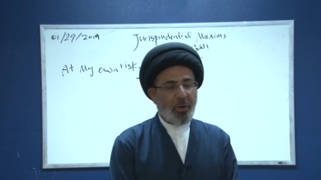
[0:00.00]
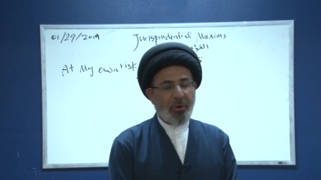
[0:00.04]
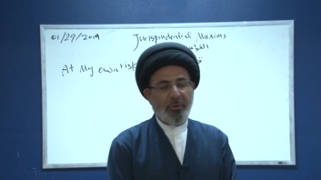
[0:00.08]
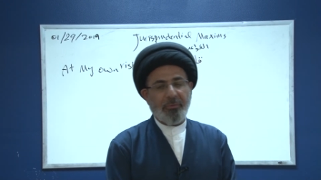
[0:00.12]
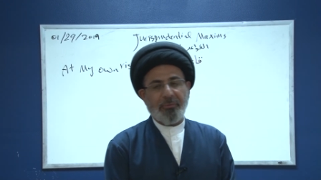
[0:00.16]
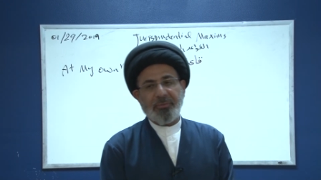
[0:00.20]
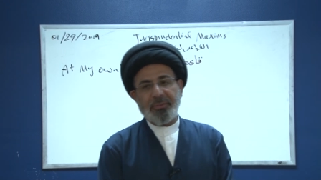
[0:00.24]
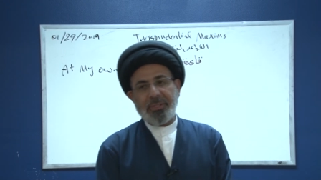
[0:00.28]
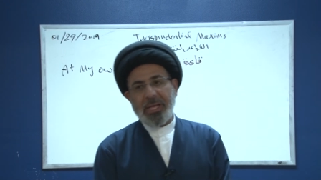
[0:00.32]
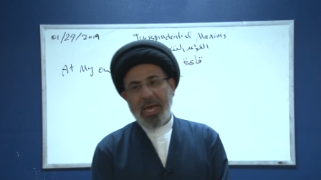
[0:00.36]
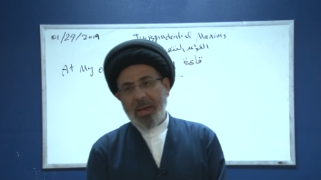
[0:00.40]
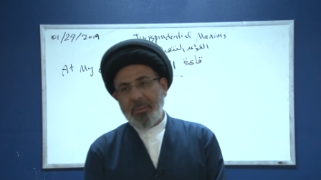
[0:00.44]

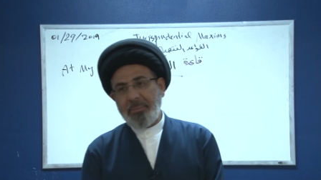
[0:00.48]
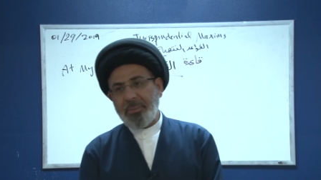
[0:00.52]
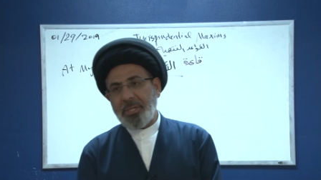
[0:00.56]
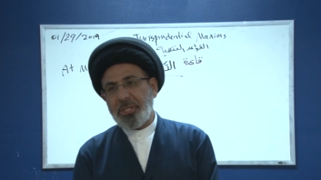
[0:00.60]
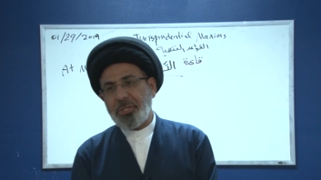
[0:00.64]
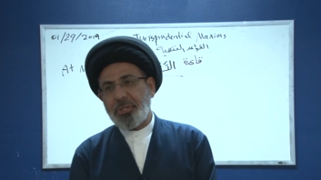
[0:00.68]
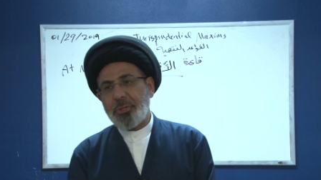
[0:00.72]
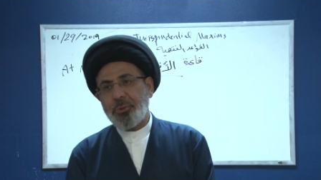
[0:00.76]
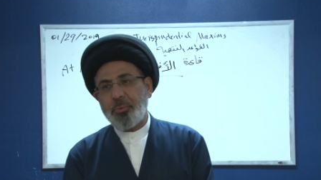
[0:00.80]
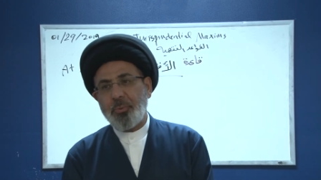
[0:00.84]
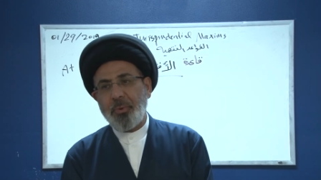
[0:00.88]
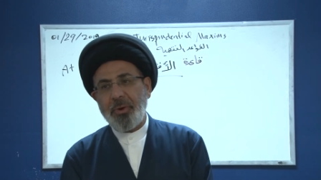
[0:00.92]
of
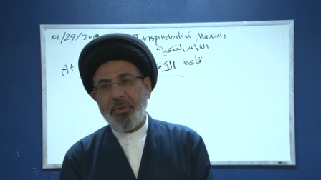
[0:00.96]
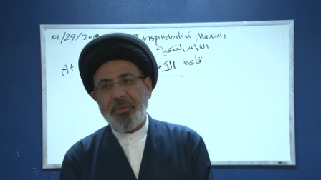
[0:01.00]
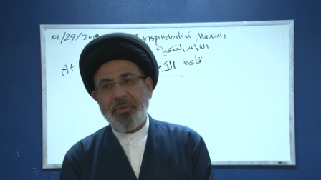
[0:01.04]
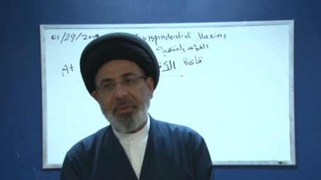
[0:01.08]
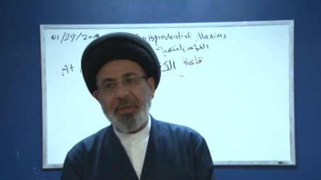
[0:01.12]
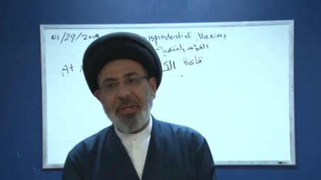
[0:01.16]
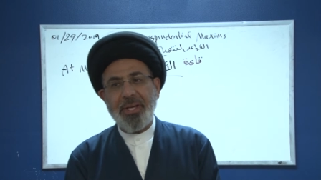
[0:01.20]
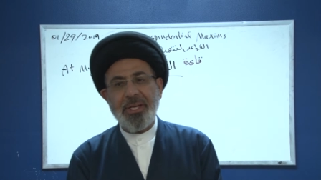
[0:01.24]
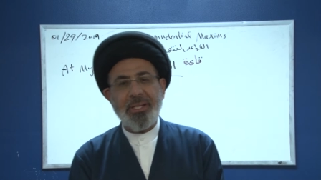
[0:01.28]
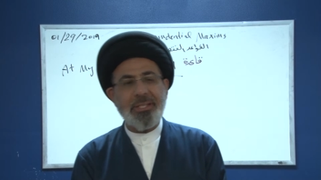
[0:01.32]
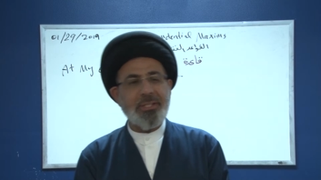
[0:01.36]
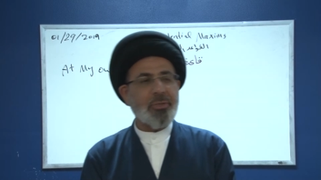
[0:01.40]
damage with
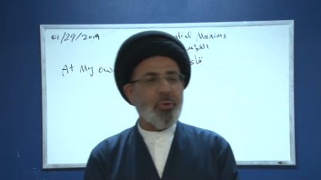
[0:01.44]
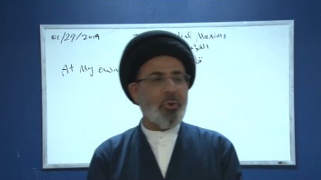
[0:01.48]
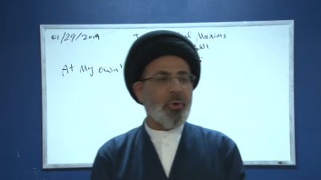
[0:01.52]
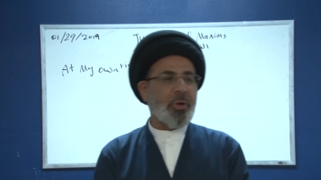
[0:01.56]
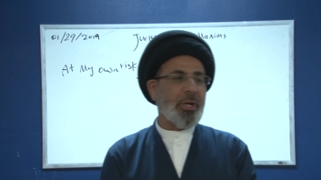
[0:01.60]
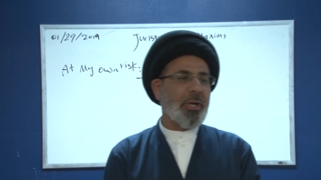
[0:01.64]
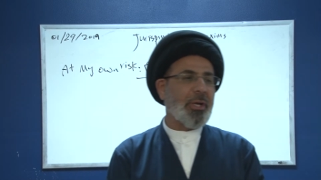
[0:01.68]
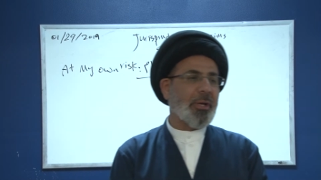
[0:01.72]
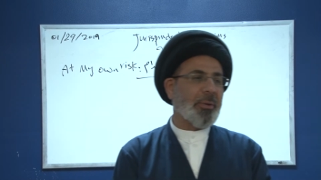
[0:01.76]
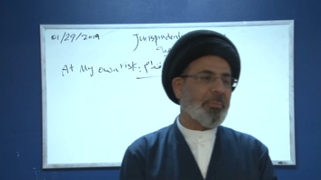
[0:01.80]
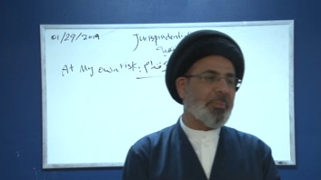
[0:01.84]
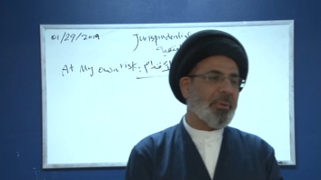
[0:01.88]
his or
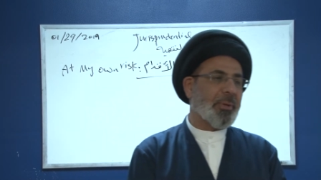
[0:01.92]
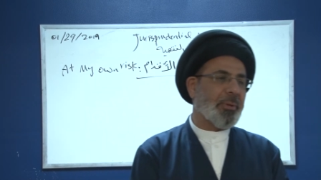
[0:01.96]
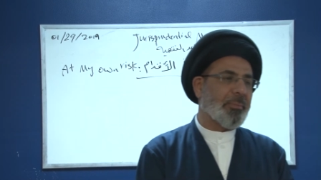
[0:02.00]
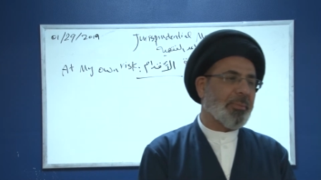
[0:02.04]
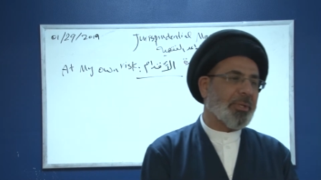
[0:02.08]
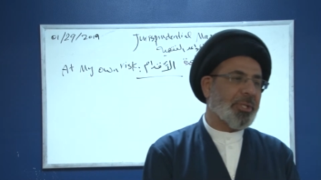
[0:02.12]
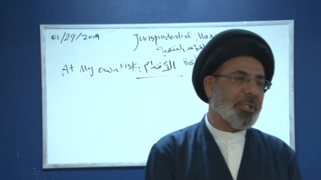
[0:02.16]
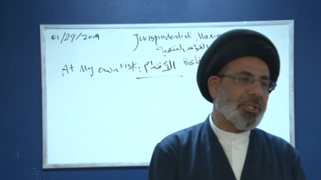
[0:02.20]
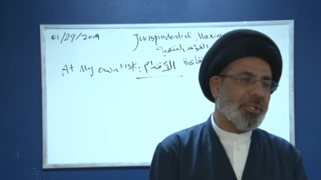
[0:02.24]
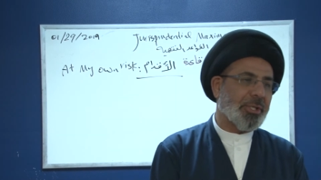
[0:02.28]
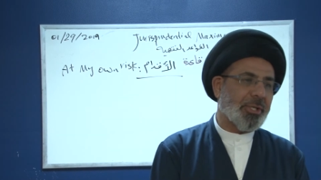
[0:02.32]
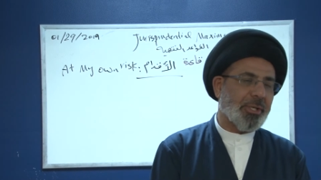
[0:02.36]
her
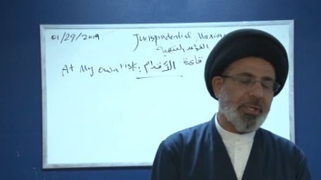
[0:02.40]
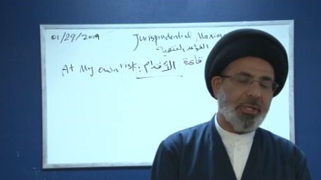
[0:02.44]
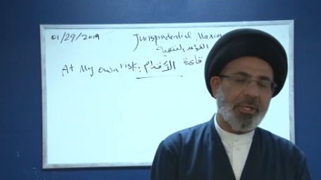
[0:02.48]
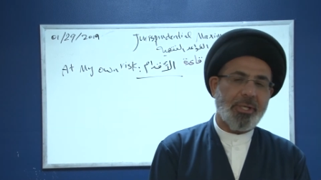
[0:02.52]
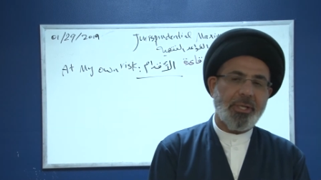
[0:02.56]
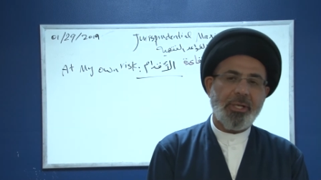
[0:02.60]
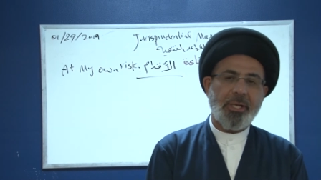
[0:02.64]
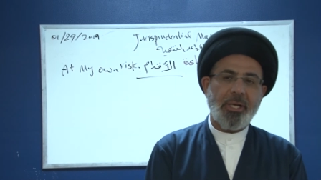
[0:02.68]
permission.